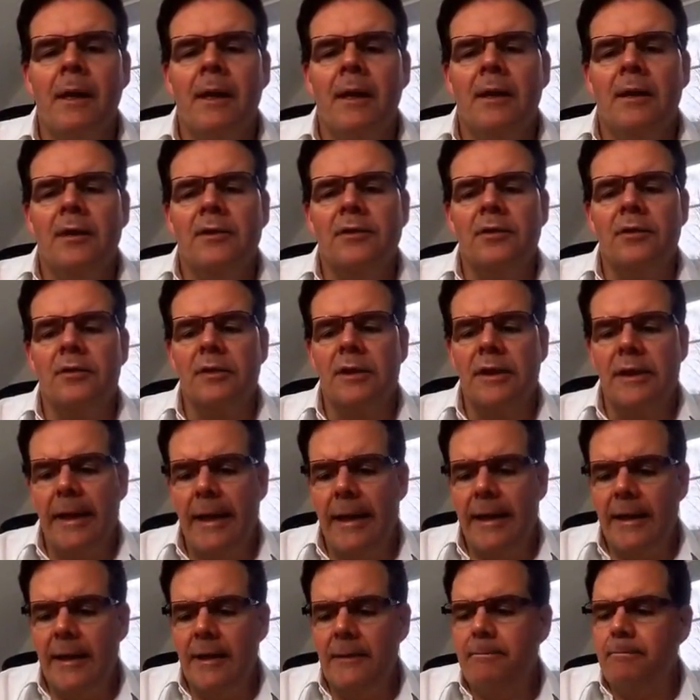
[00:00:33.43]
So
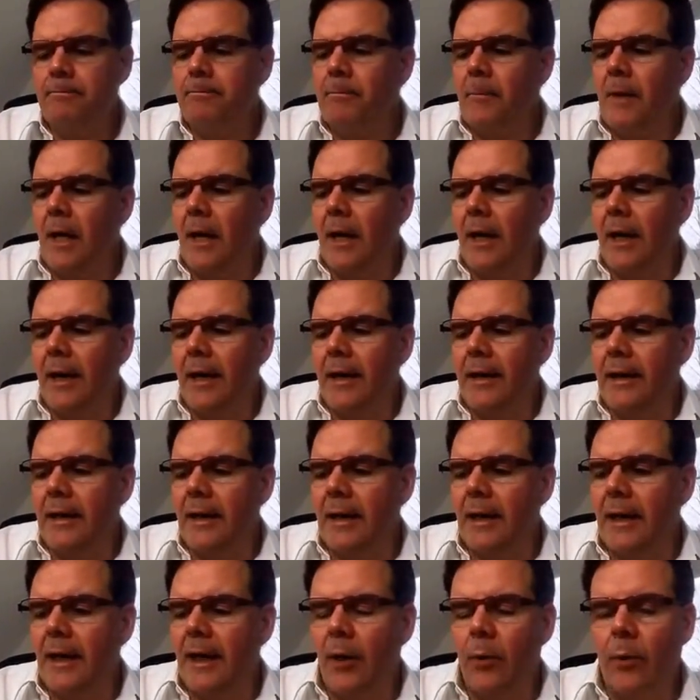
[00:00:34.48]
today
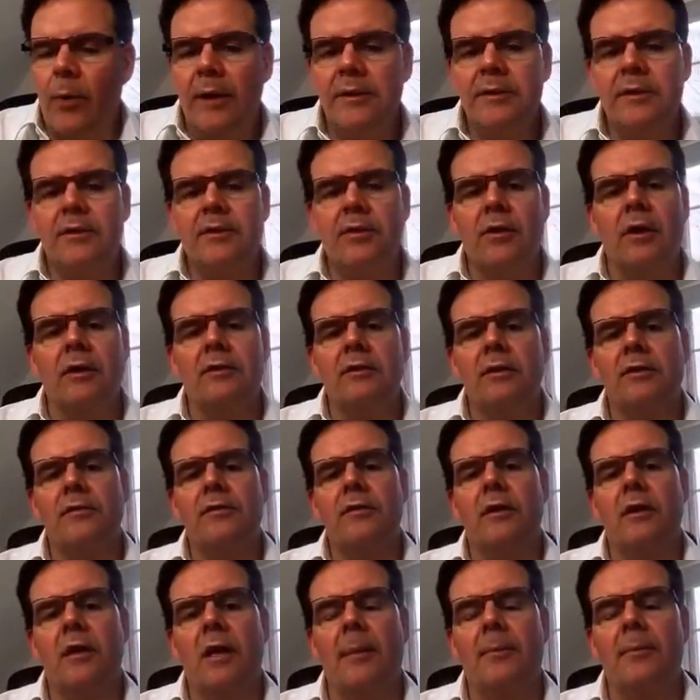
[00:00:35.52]
I wanted to talk just
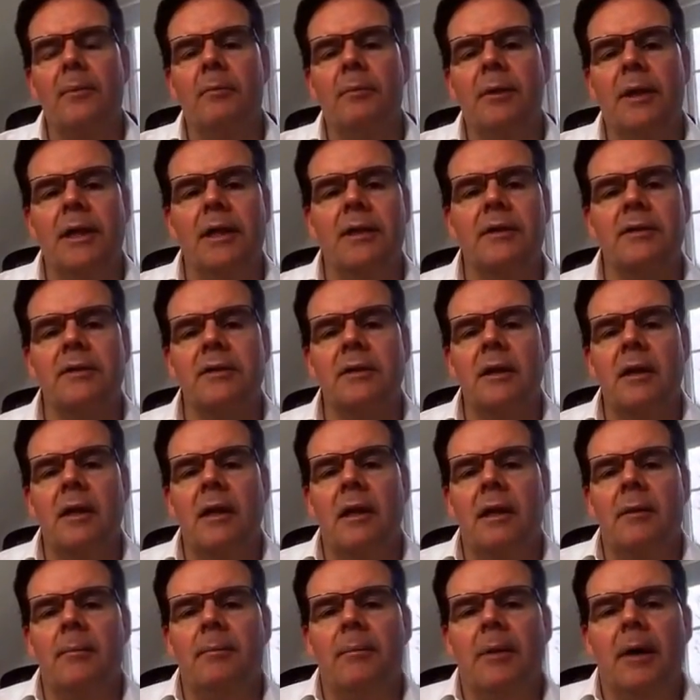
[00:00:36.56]
for a couple minutes
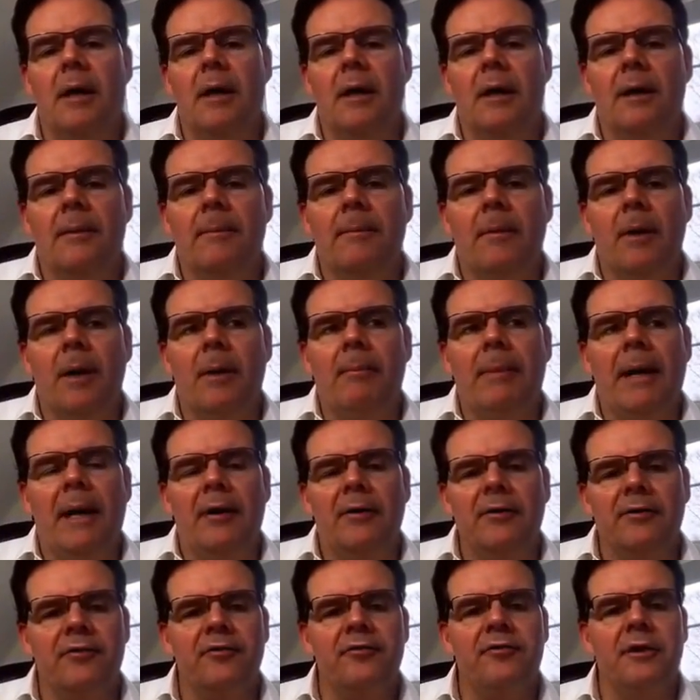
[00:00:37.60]

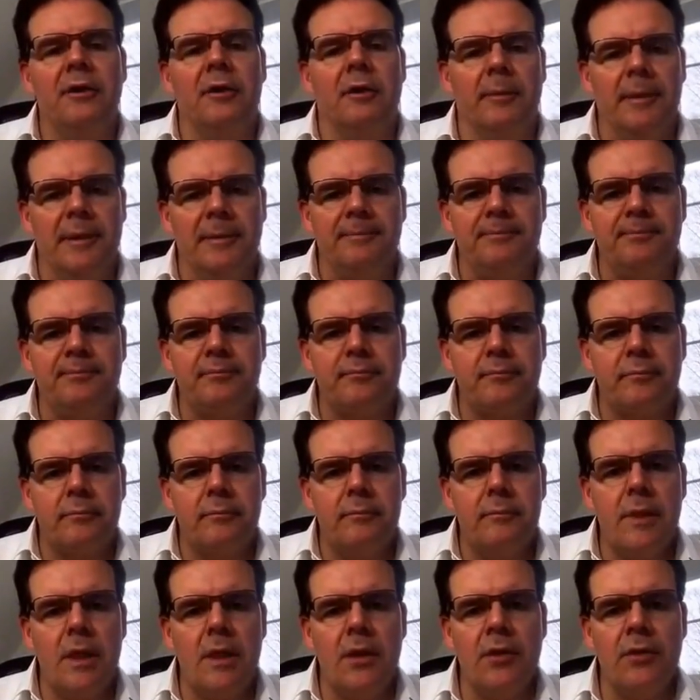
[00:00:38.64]
about filament,
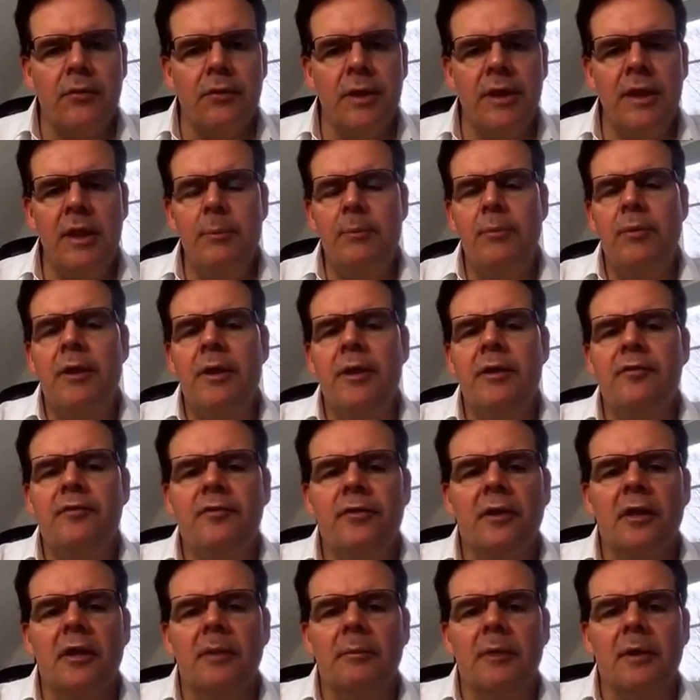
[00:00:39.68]
3D printing
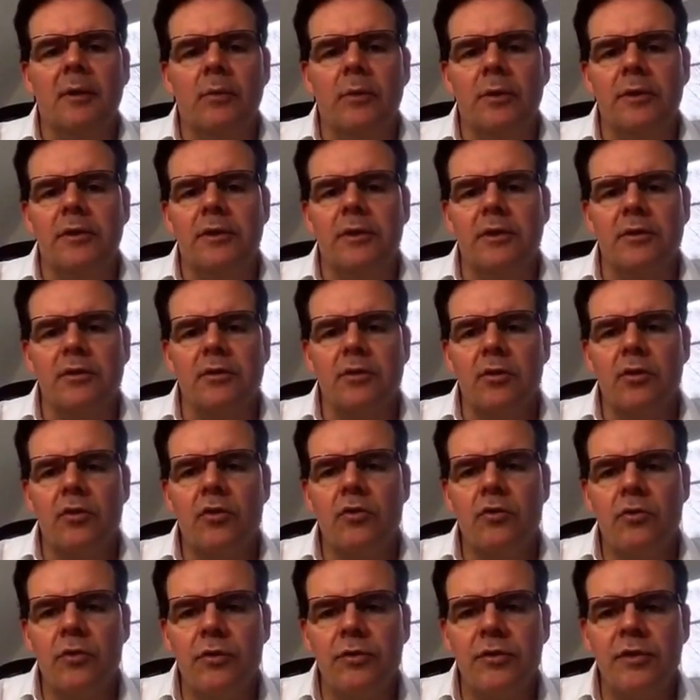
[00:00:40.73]
filament, which is
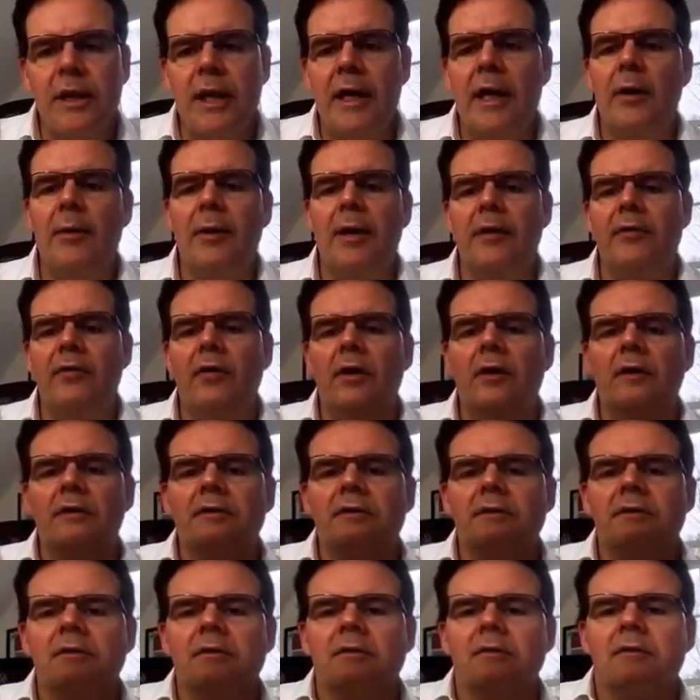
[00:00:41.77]
crucial. Hey, we have
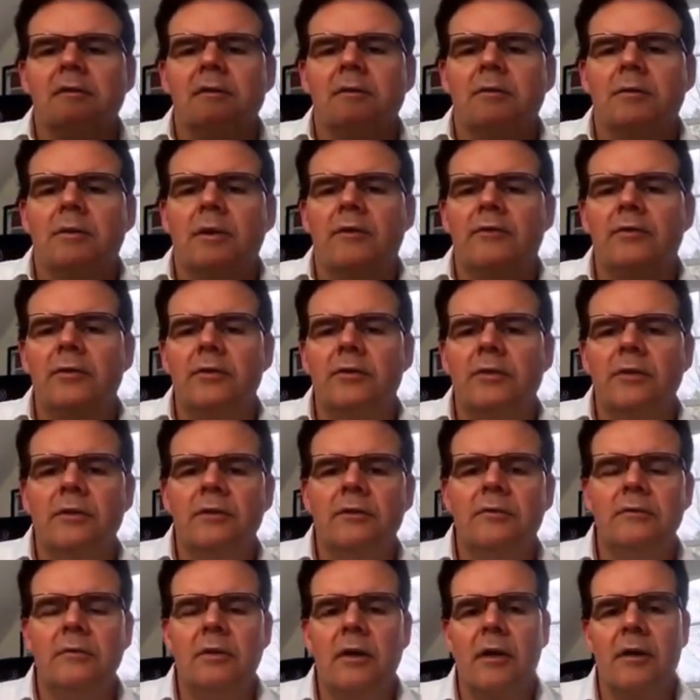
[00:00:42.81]
hearts. We love you
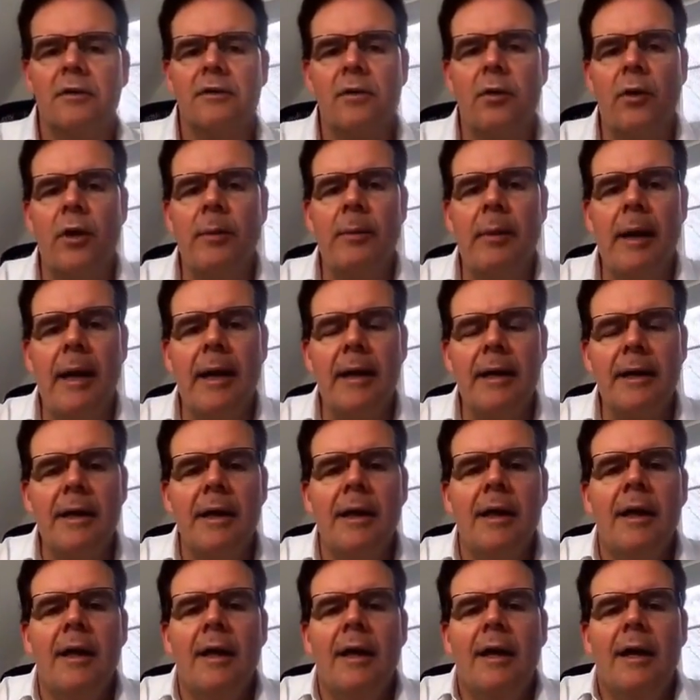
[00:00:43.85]
too. Hearts going back,
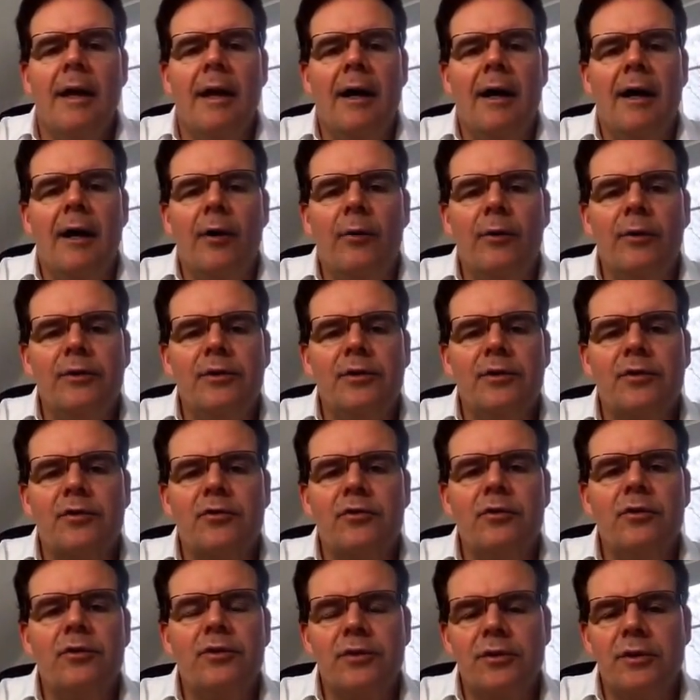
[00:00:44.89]
which is
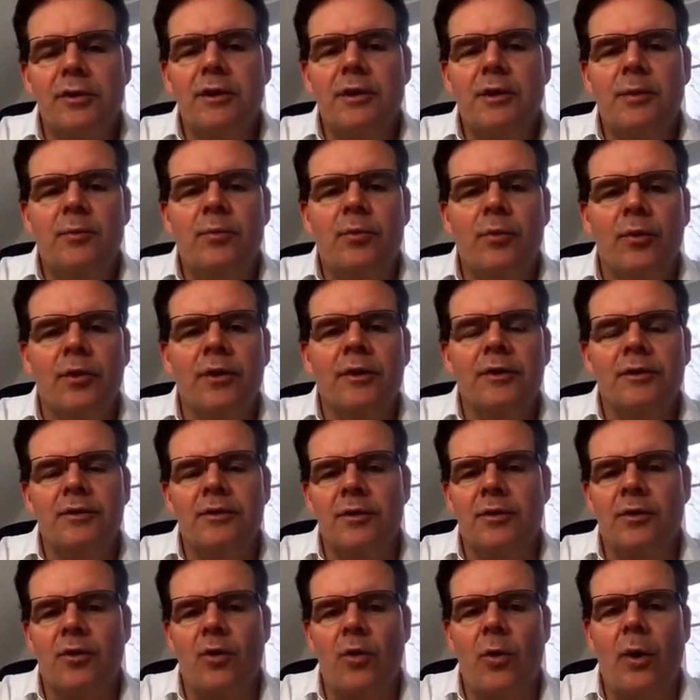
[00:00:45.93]
crucially important to
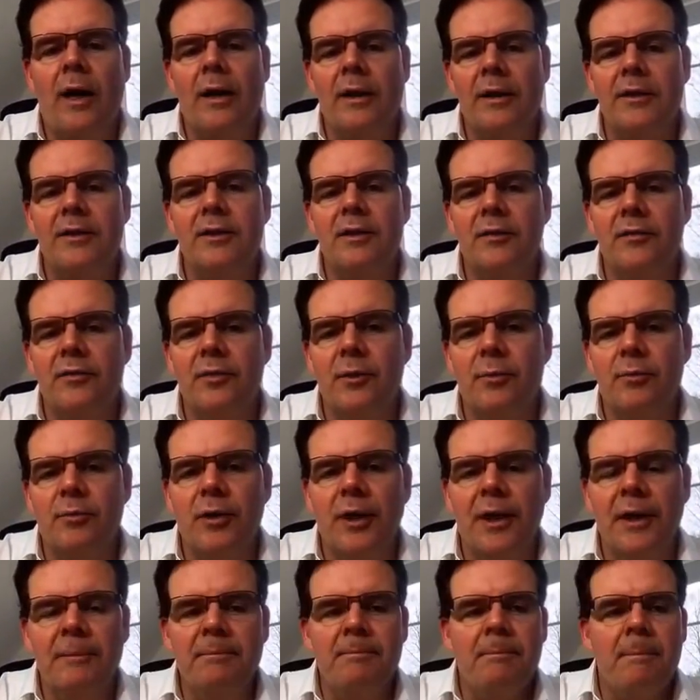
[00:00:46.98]
the quality of your print.